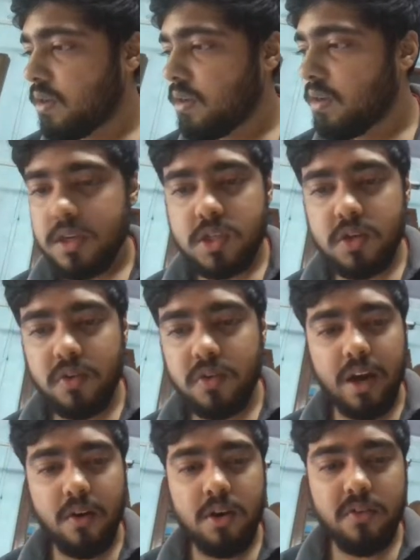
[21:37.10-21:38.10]
So we are
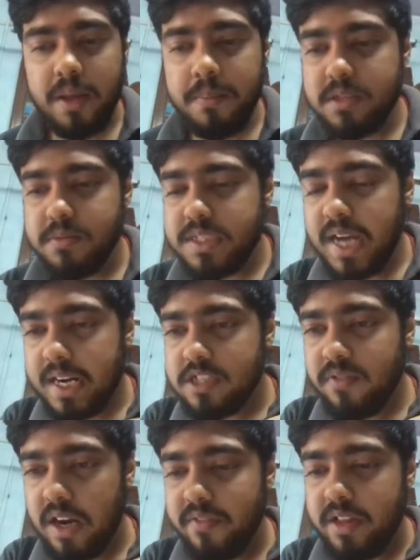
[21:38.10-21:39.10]
going to very much be
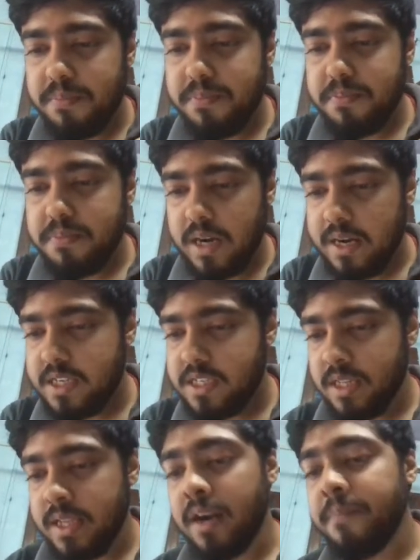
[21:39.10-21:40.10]
satisfied with the
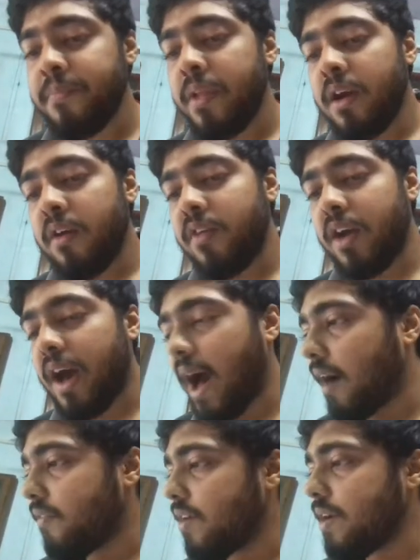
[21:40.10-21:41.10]
condition that we are
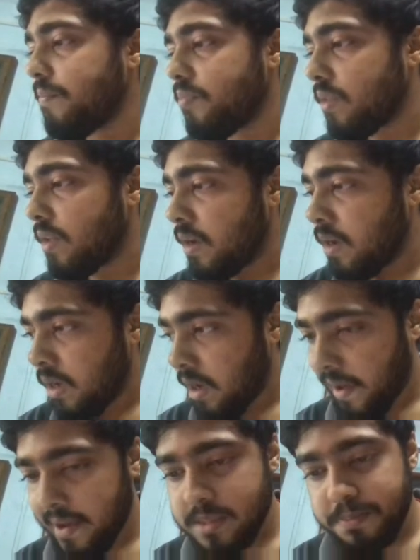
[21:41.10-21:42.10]
having
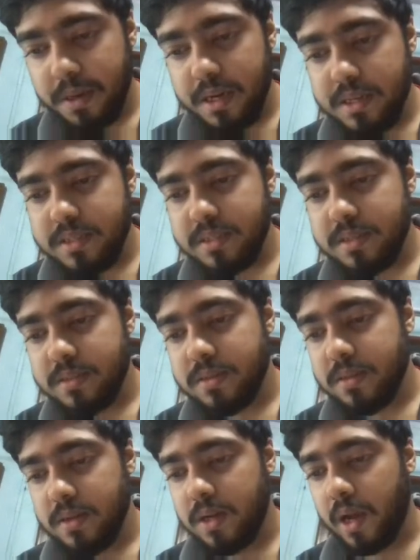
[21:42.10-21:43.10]
x pairs,
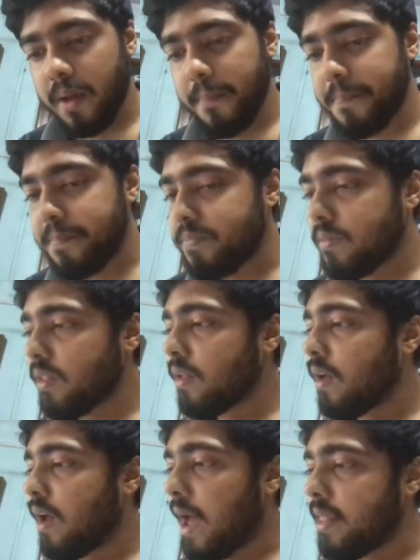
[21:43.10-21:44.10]
okay,
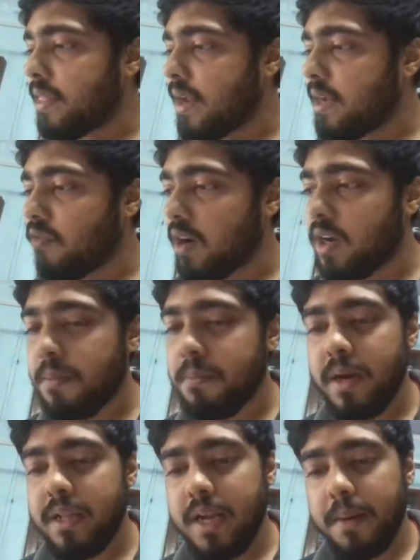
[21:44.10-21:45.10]
and there is one
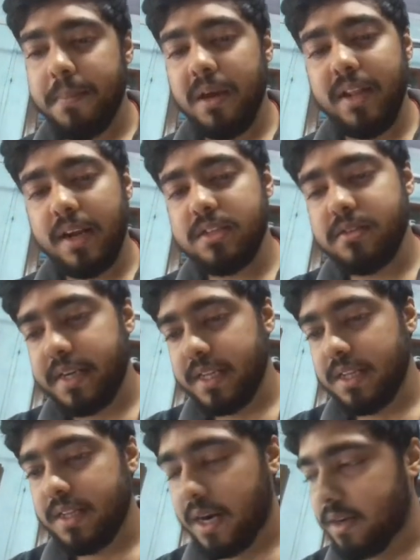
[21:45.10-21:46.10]
number in that pair that is greater
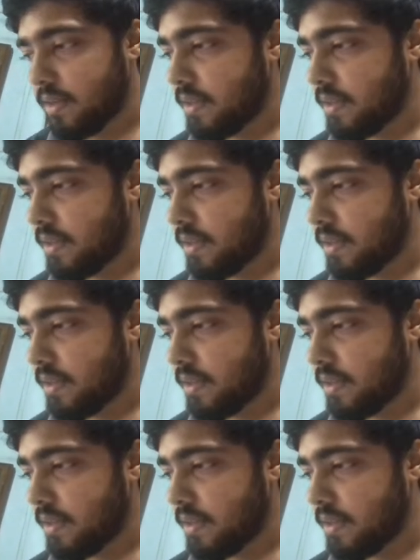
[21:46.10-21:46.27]
than that.